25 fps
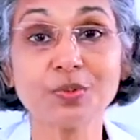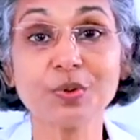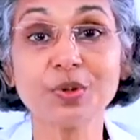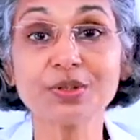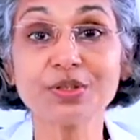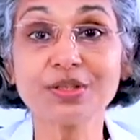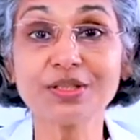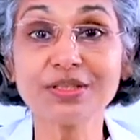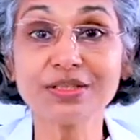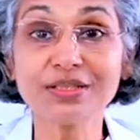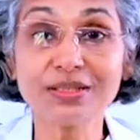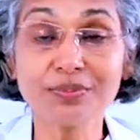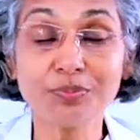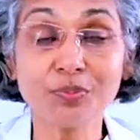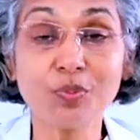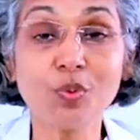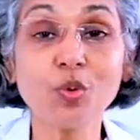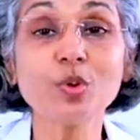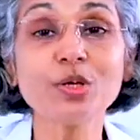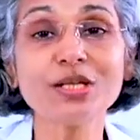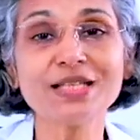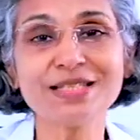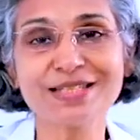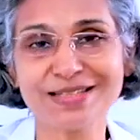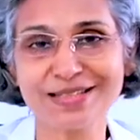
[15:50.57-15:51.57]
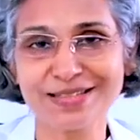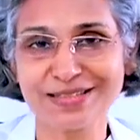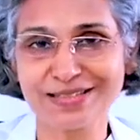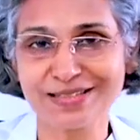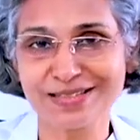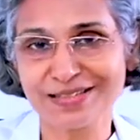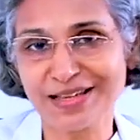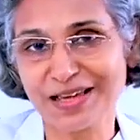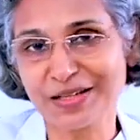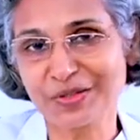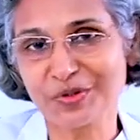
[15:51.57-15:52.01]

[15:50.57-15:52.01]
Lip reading: what are the body changes,